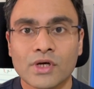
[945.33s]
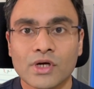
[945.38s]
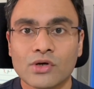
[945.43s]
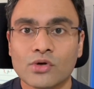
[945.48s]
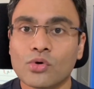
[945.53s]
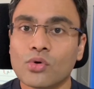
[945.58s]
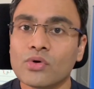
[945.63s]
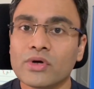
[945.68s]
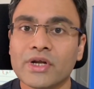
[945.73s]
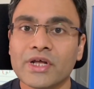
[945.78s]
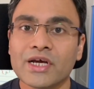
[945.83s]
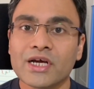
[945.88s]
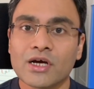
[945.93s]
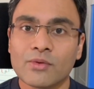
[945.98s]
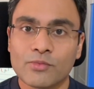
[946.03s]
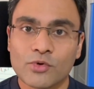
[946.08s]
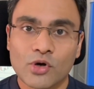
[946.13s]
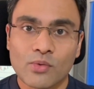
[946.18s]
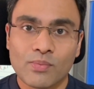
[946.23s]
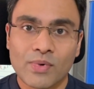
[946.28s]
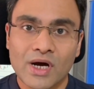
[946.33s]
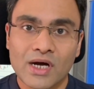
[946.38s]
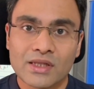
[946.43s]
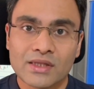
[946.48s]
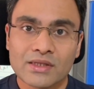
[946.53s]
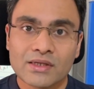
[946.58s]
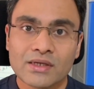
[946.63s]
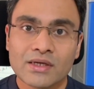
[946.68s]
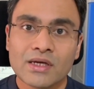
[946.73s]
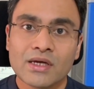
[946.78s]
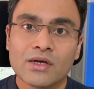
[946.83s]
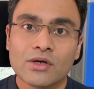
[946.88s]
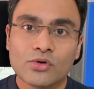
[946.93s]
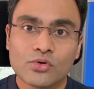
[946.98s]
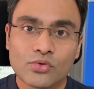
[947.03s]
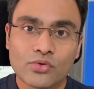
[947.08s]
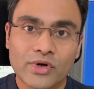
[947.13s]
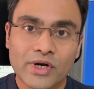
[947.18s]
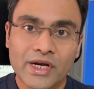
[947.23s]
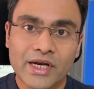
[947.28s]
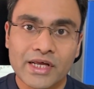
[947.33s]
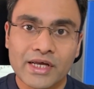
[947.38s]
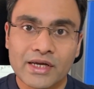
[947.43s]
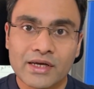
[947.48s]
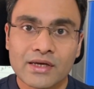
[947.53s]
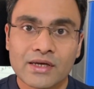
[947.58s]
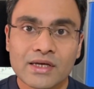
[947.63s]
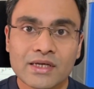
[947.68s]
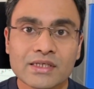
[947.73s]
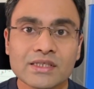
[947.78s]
Don't take up your path to trading